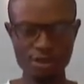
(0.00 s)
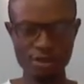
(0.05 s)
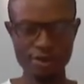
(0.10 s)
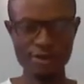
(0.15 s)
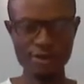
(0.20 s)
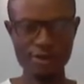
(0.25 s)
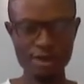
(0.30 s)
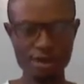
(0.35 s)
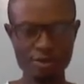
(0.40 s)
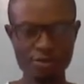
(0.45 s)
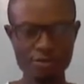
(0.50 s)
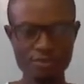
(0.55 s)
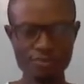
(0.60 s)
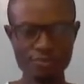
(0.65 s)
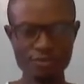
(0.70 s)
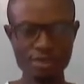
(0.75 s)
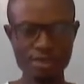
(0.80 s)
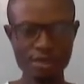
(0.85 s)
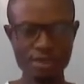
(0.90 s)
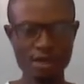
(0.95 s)
Now,
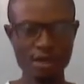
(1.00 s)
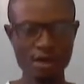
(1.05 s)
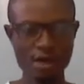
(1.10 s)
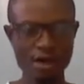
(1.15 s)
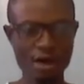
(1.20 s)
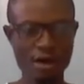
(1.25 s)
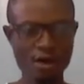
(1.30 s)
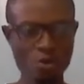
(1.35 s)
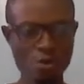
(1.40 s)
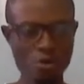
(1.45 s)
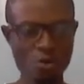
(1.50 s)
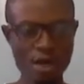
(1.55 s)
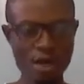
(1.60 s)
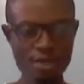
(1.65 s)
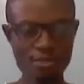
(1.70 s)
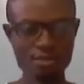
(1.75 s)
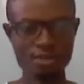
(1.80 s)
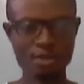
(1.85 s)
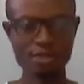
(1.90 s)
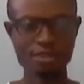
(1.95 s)

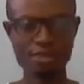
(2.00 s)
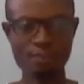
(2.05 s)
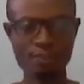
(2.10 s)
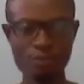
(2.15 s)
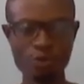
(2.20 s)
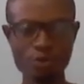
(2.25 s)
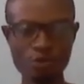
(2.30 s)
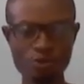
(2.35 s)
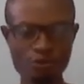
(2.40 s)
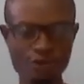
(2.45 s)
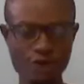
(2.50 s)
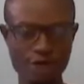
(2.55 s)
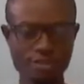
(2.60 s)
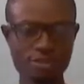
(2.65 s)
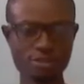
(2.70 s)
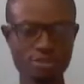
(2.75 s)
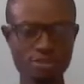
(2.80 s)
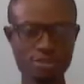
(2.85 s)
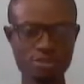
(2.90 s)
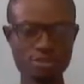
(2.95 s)
what are the pull
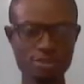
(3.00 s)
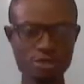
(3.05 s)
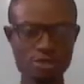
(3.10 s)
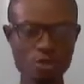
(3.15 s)
factors